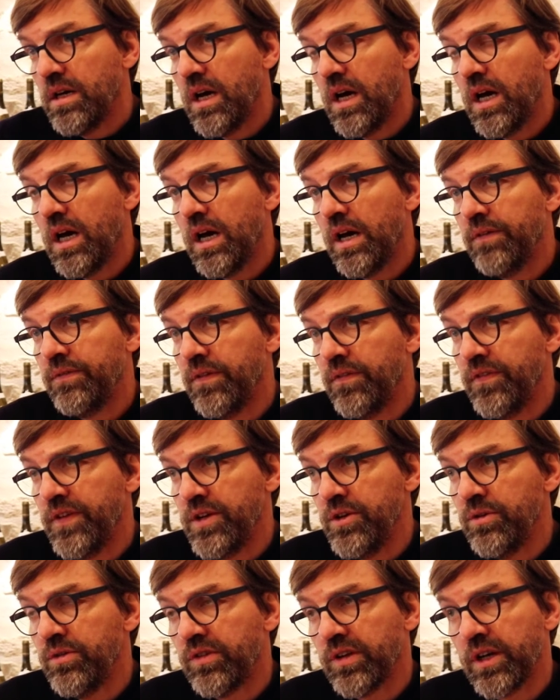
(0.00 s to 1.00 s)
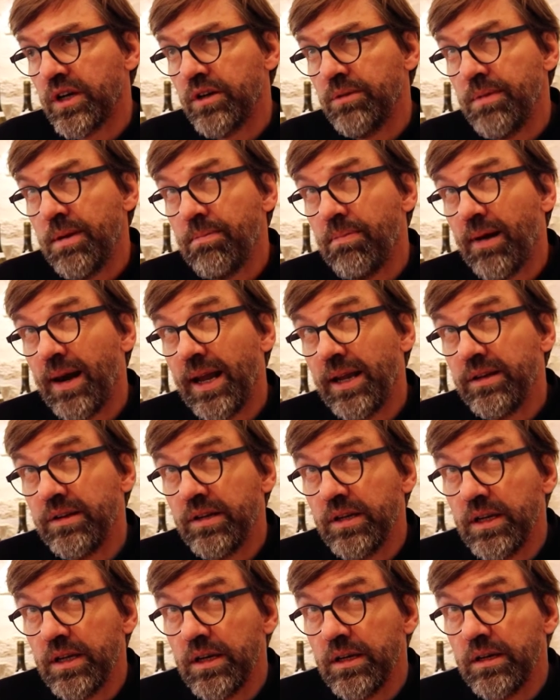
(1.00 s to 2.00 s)
The vineyards are going to be
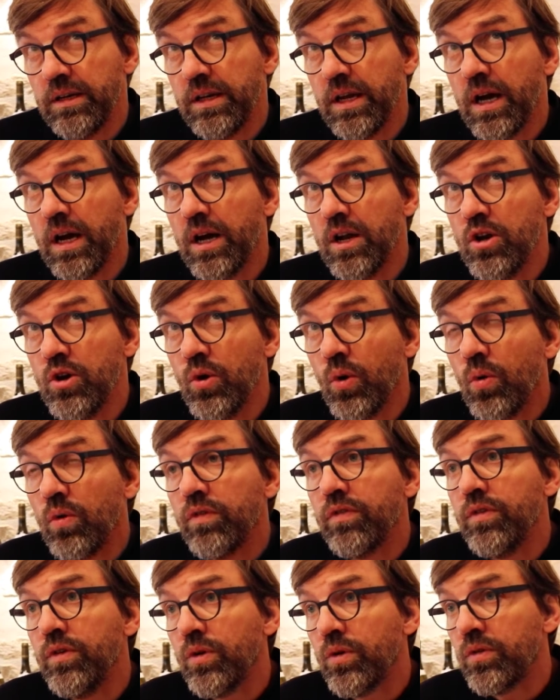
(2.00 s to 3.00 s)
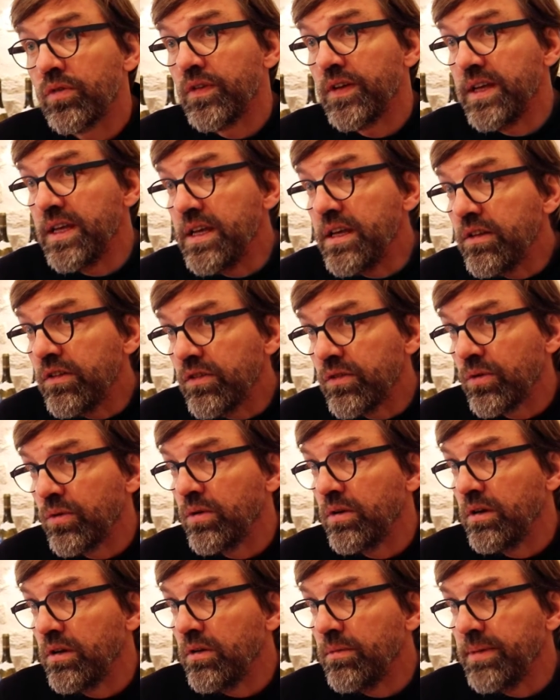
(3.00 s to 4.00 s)
planted northeast,
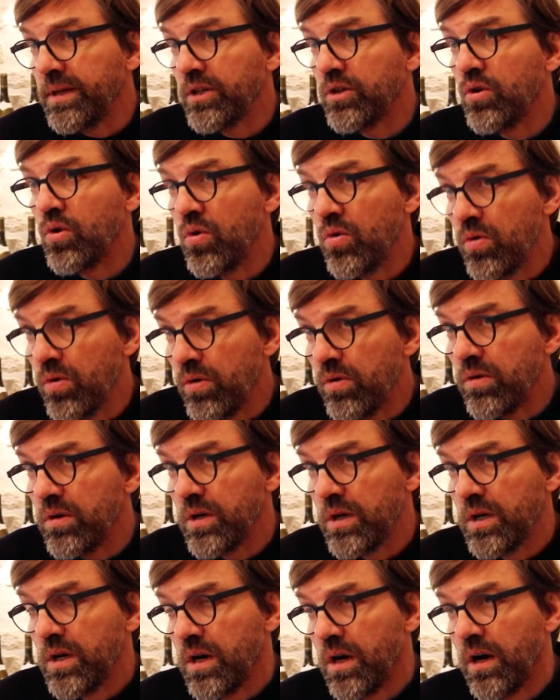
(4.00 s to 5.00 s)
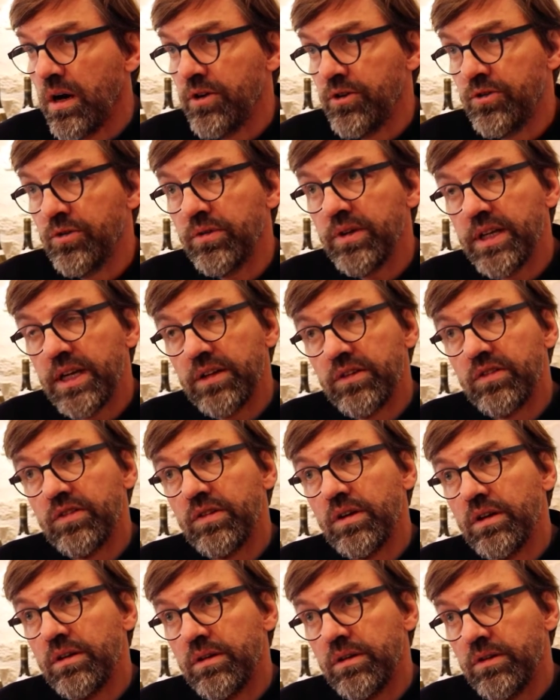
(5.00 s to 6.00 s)
so a little bit cooler. You don't get
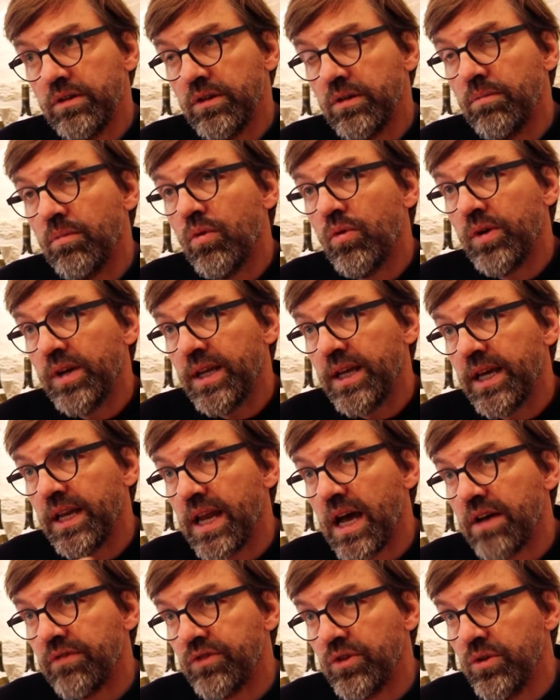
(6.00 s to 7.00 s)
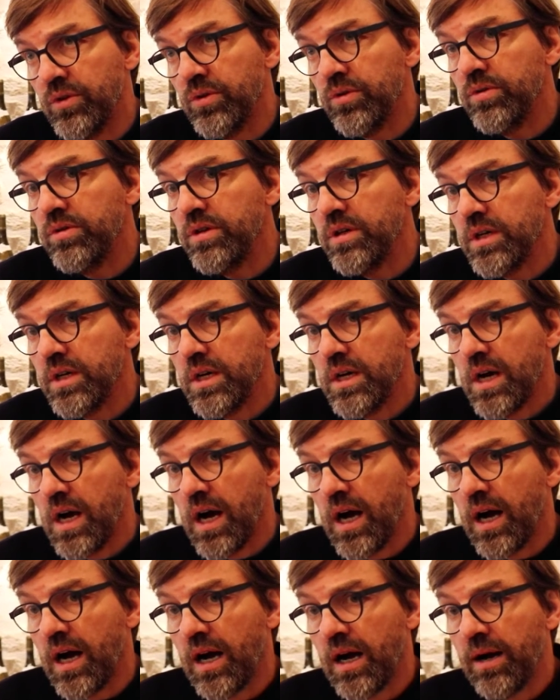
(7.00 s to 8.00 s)
sun, morning and afternoon.
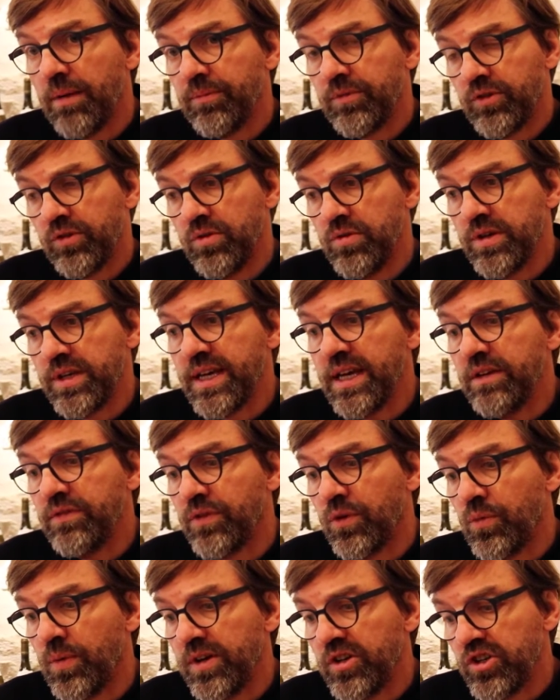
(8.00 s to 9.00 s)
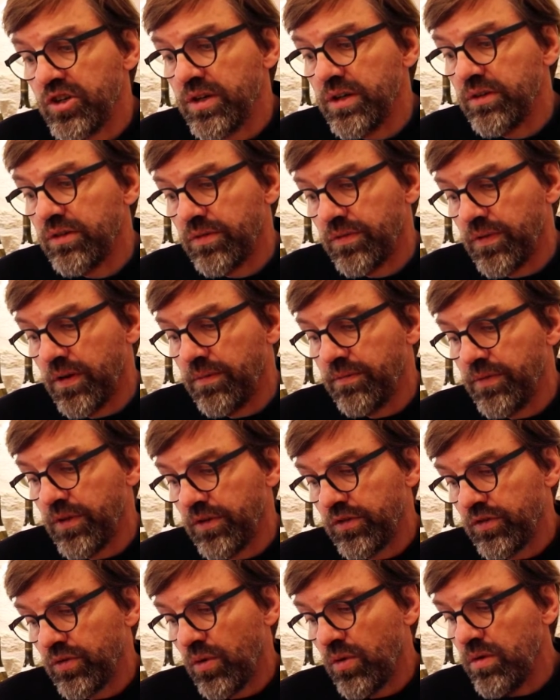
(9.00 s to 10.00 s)
So you get the richness from the
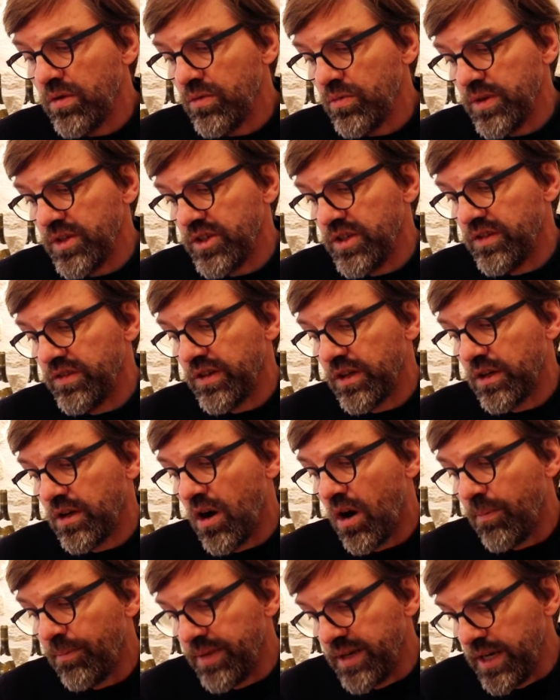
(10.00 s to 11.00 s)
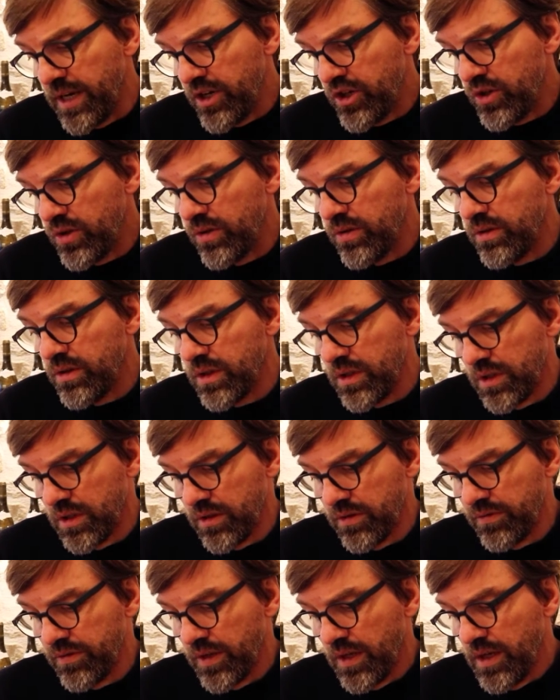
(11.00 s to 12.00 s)
soil, which is a combination
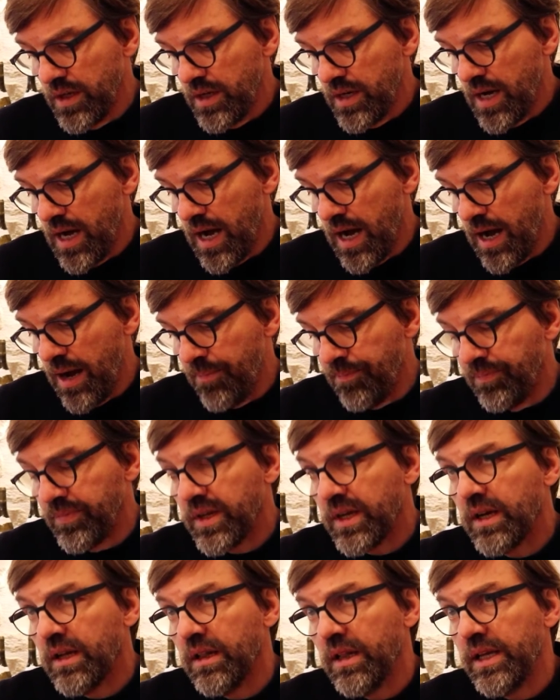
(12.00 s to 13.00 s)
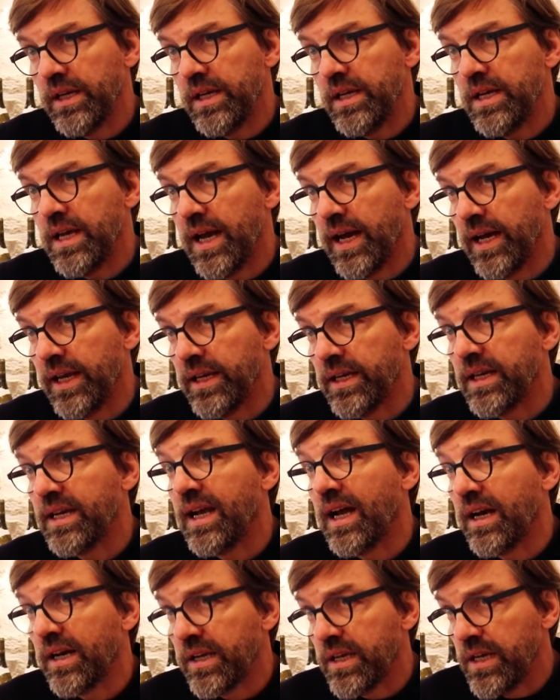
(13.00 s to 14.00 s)
of clay and
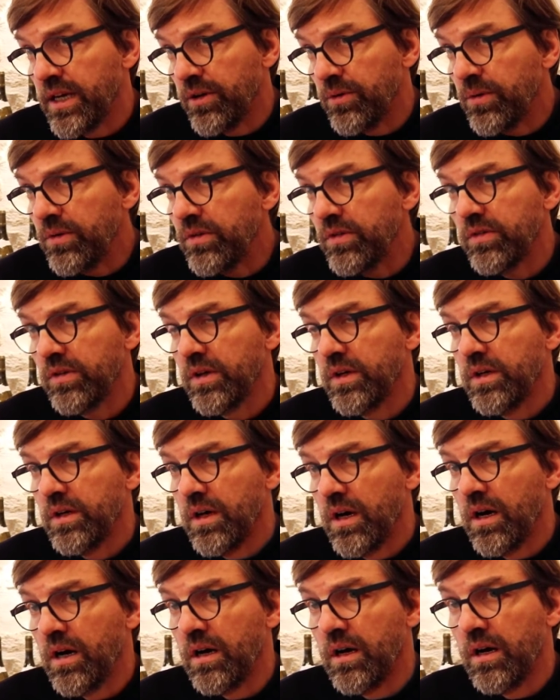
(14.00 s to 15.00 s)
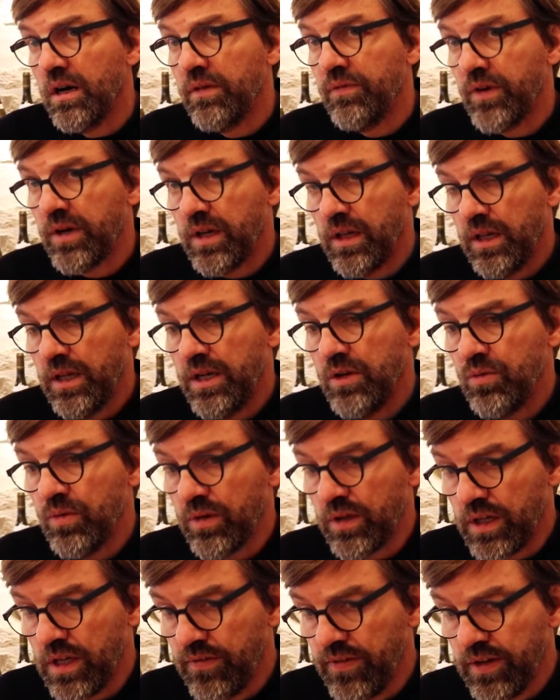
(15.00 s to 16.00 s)
calcareous. The clay
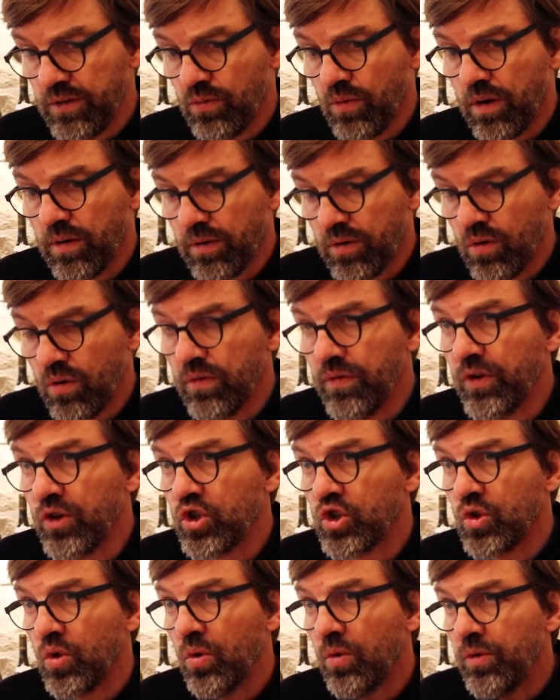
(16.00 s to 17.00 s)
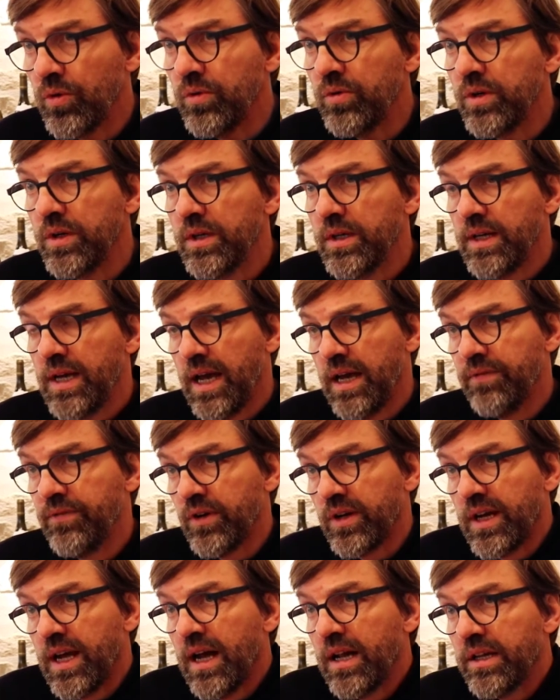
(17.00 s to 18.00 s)
will give it what I call the shoulder, and
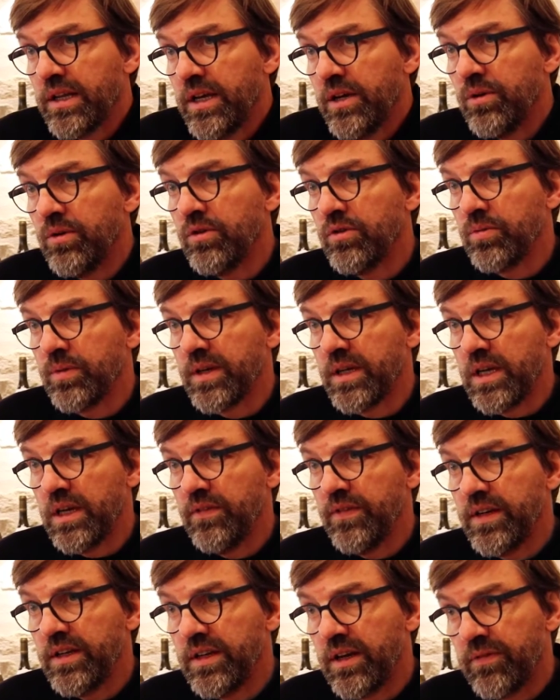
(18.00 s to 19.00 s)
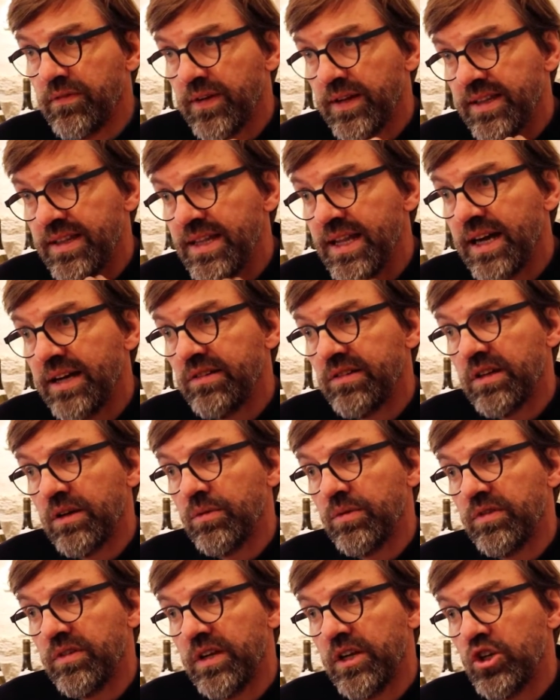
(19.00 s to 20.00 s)
the calcareous will give it that nice, I
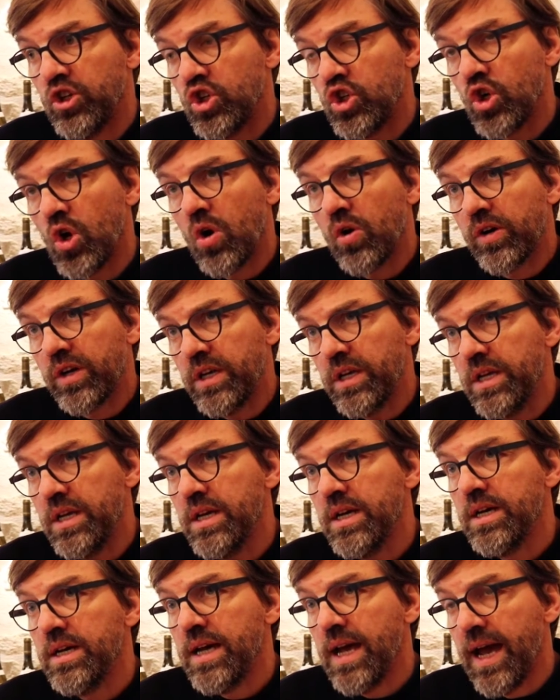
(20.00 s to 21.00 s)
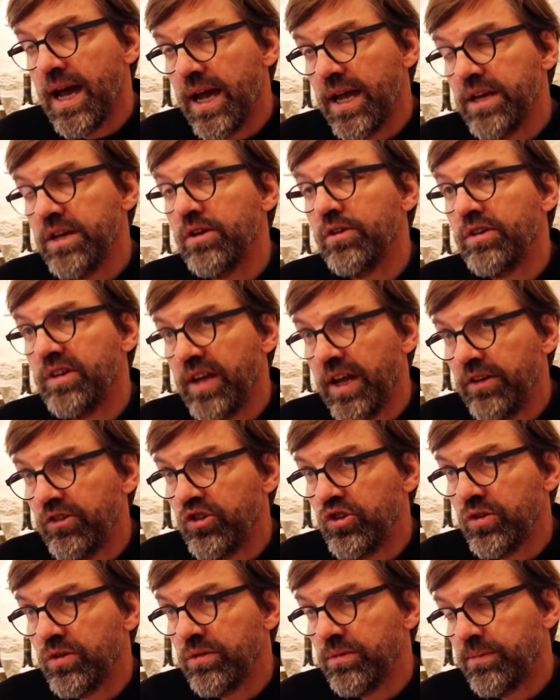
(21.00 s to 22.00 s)
would say, chalky and
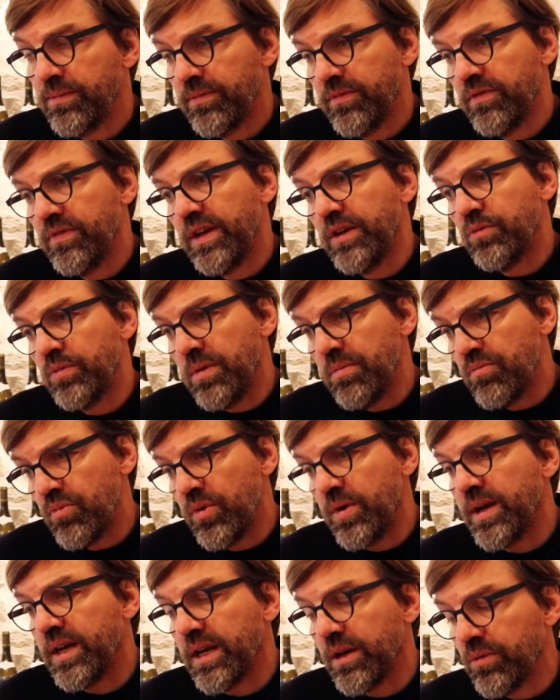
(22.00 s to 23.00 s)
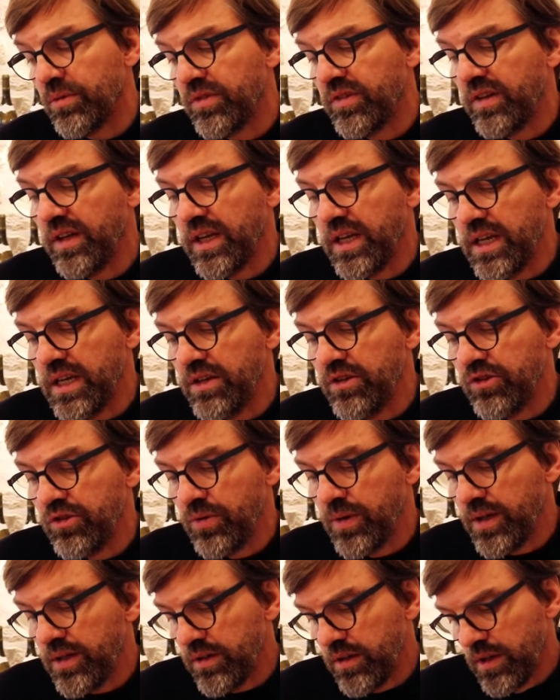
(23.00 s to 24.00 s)
tension that we bring, I would say,
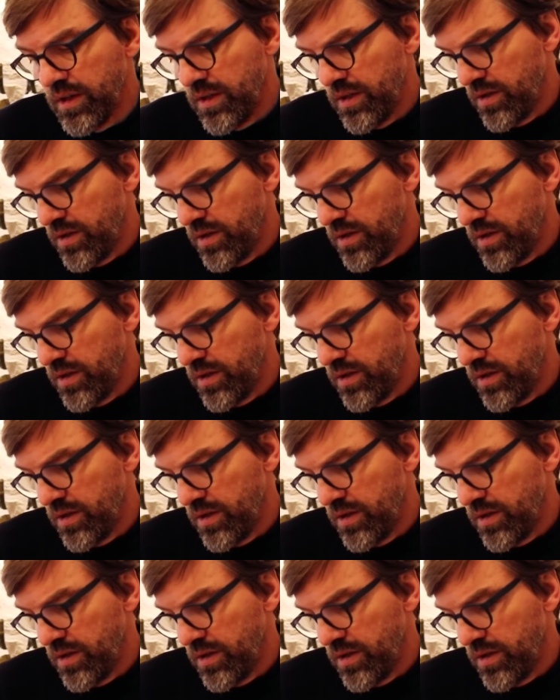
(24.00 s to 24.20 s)
into it.